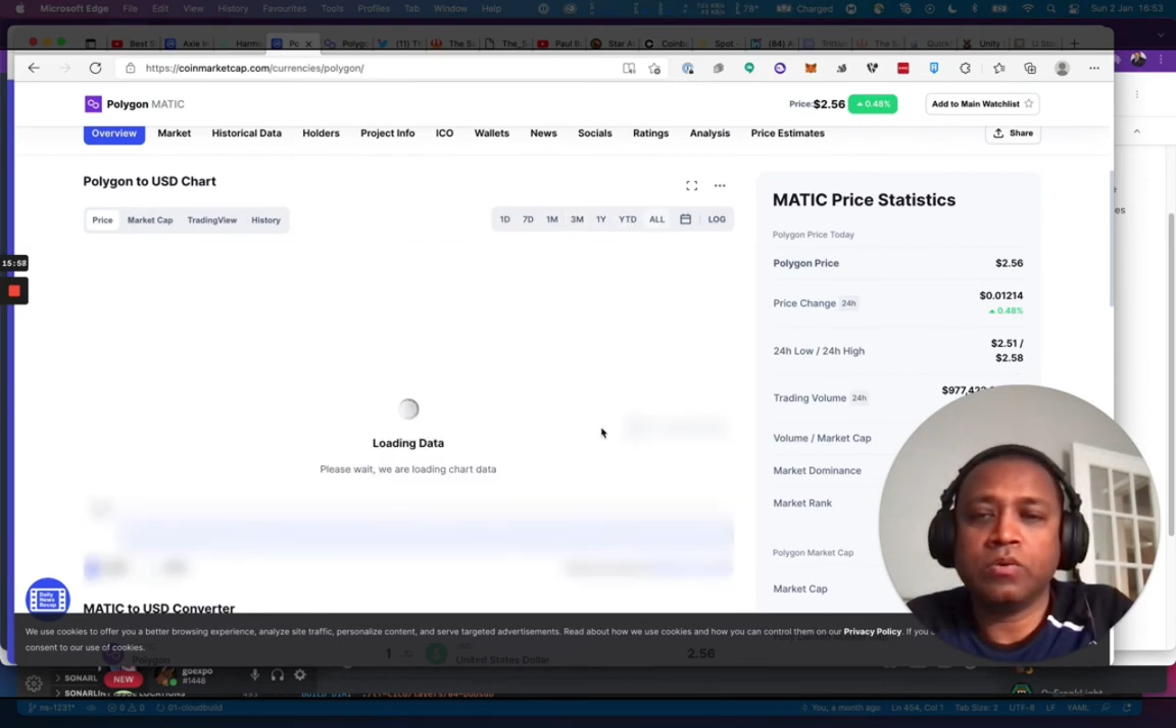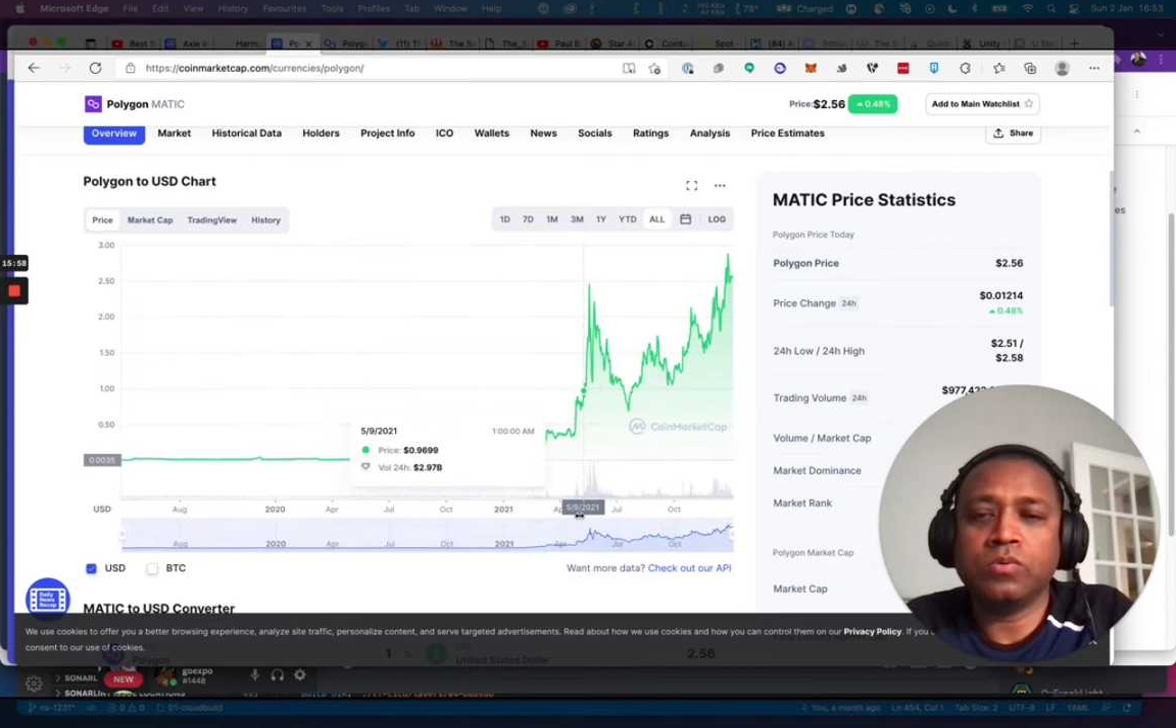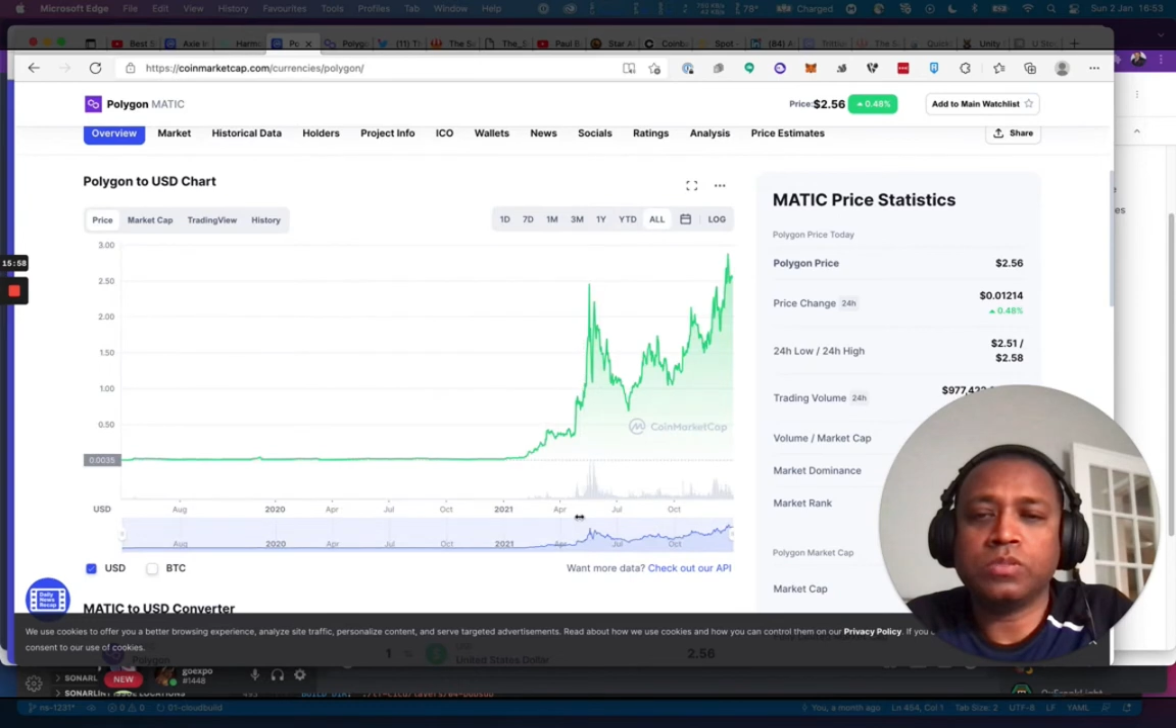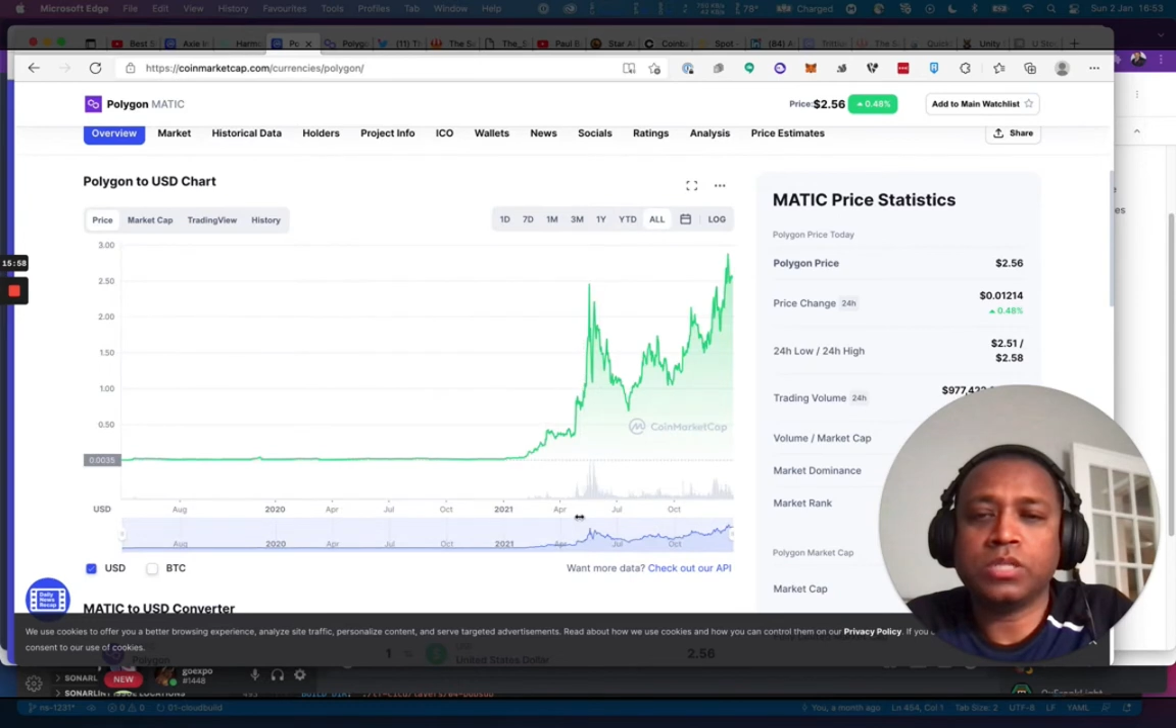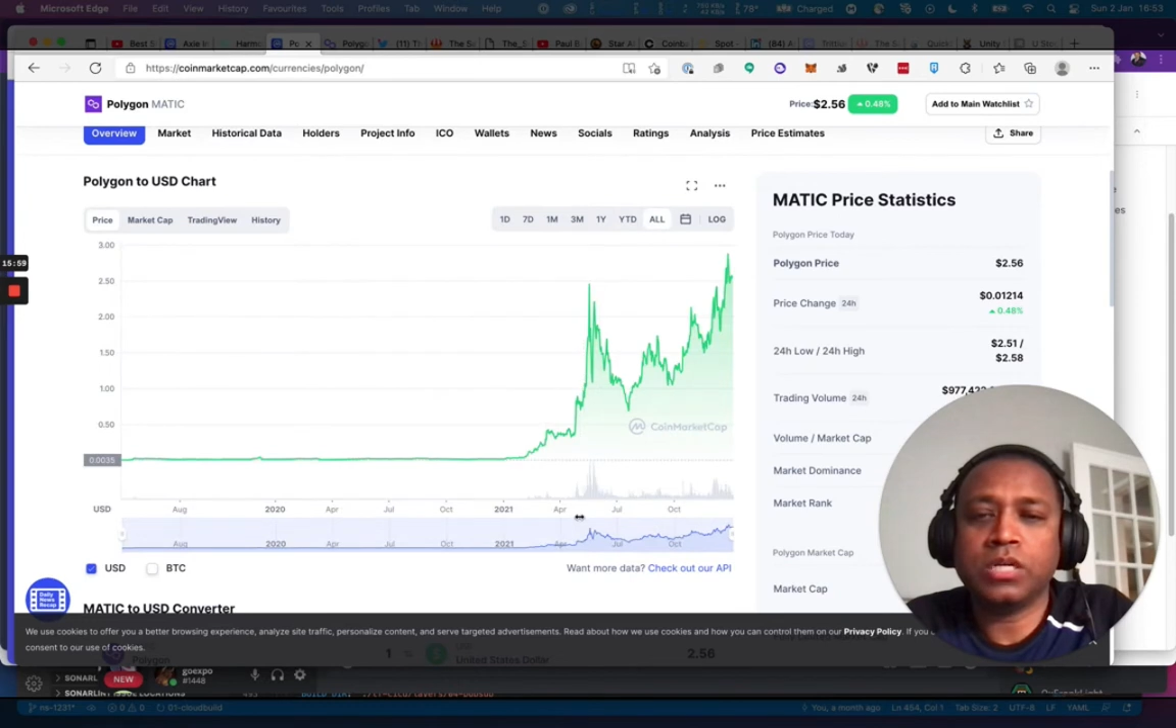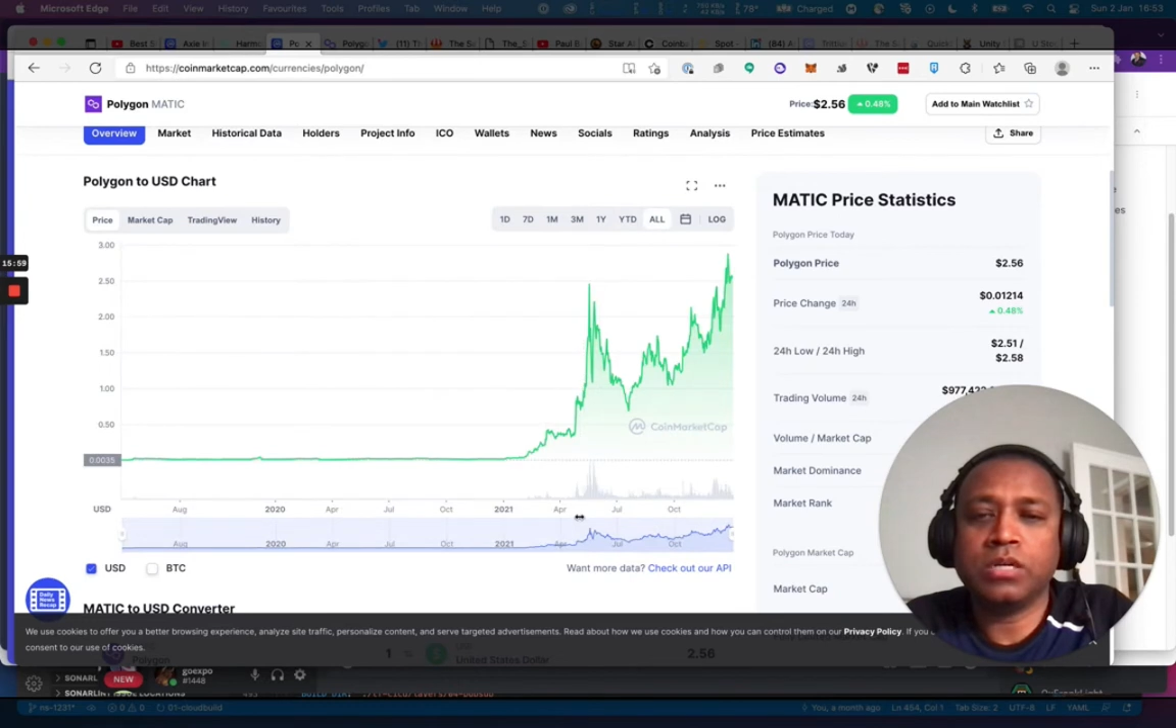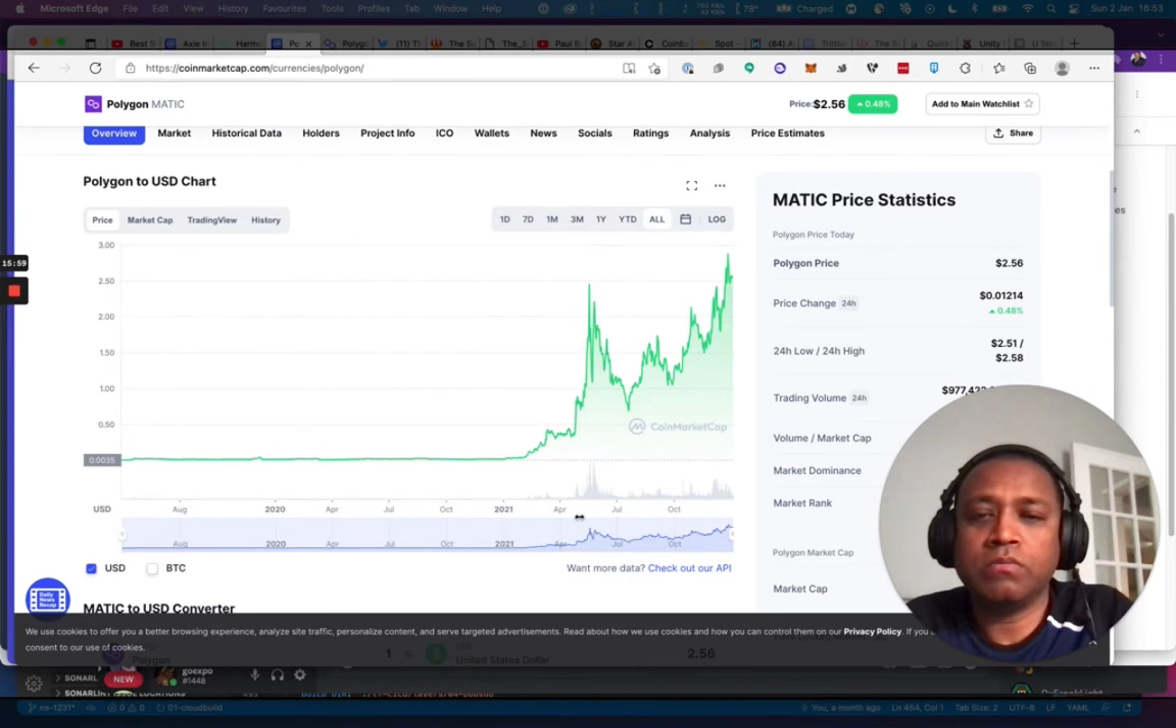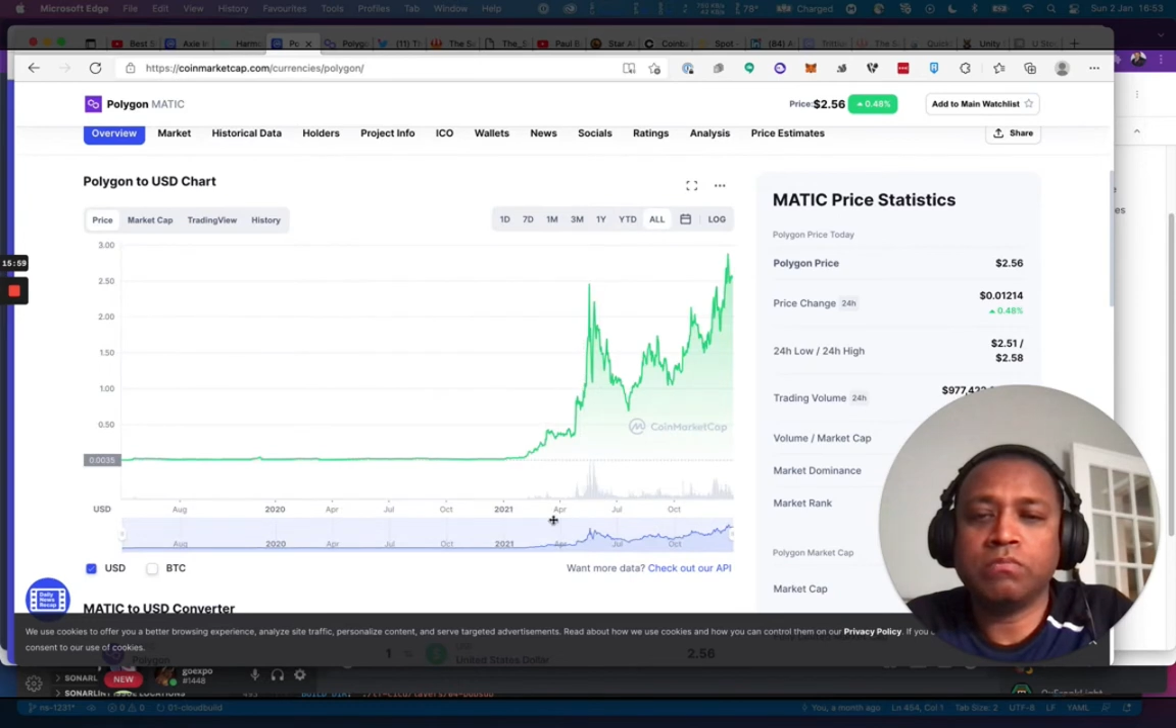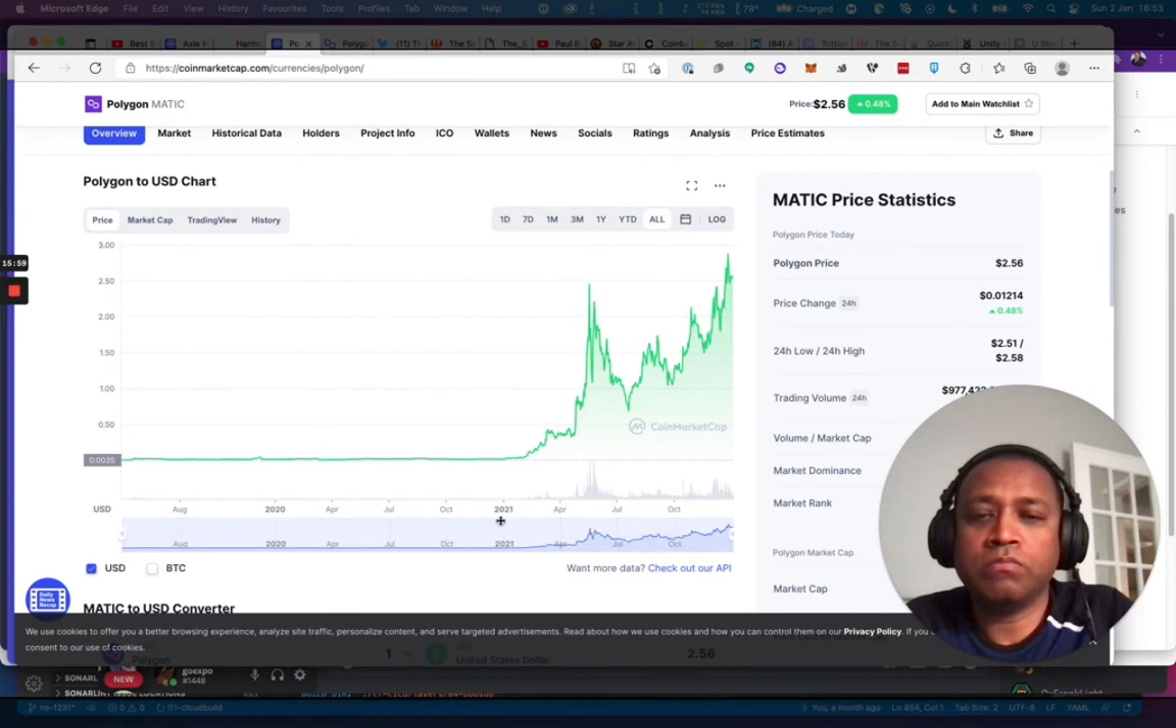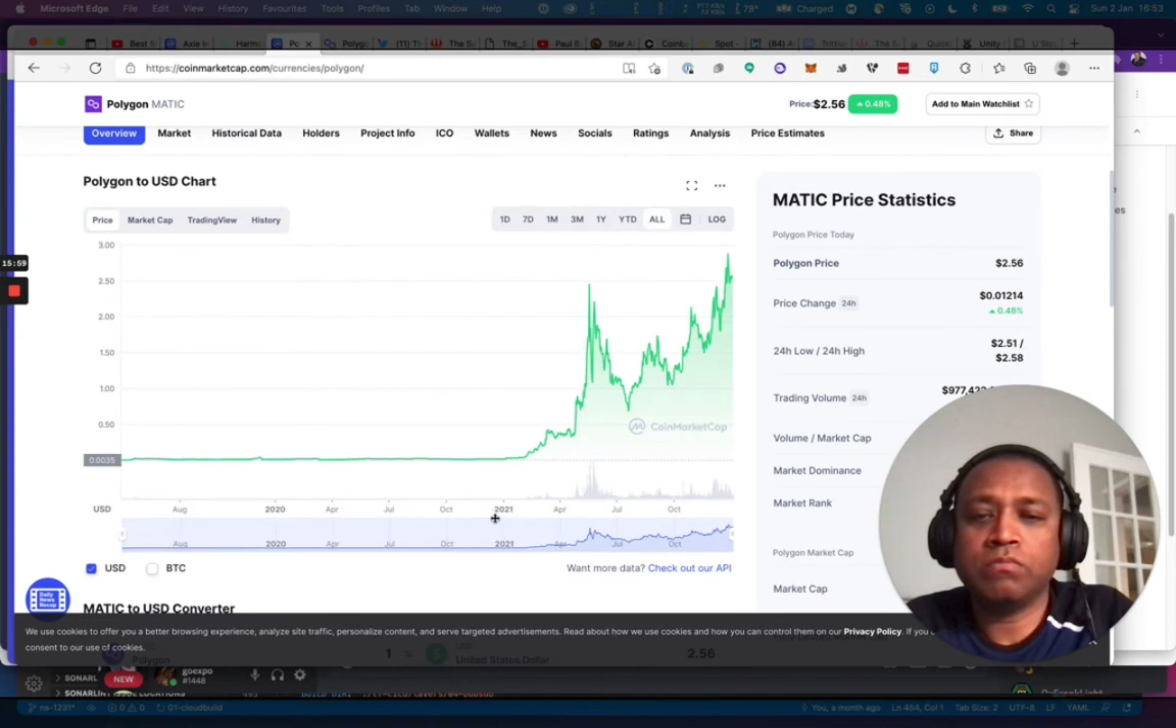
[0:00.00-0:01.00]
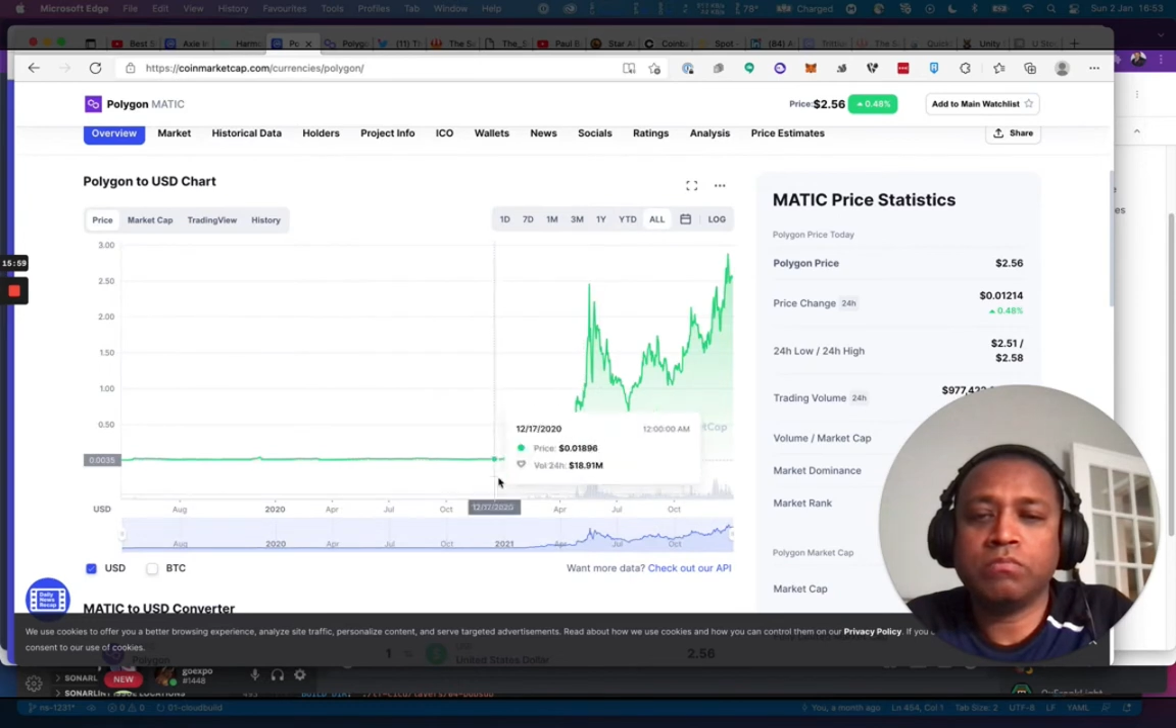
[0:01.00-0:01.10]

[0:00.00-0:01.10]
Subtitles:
all time,